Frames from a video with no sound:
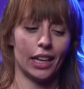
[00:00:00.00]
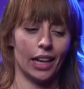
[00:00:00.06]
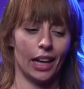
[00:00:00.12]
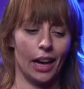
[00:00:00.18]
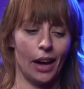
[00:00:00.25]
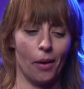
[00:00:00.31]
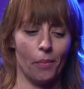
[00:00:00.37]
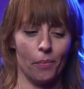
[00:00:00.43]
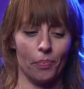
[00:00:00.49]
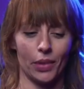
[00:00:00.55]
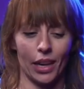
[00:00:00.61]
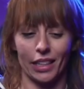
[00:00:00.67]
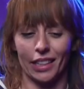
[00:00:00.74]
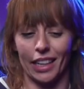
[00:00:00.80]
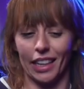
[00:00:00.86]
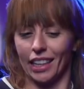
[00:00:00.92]
I
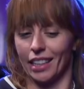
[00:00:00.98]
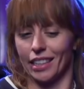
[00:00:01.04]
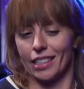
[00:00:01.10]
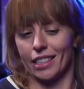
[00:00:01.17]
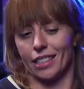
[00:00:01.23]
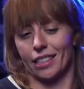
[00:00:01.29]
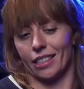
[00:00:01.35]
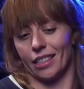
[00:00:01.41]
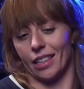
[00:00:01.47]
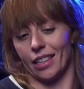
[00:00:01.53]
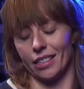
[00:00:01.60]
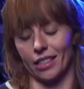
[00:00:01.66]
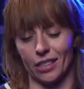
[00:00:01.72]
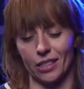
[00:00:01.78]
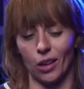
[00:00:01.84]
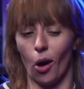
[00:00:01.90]
think it's
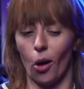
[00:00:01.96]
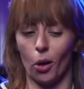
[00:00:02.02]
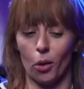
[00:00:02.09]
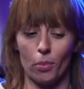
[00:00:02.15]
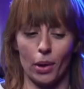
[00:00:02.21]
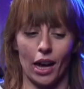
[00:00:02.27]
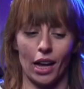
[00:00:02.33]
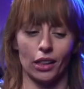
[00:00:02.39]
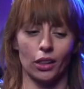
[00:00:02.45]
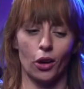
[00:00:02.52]
a song about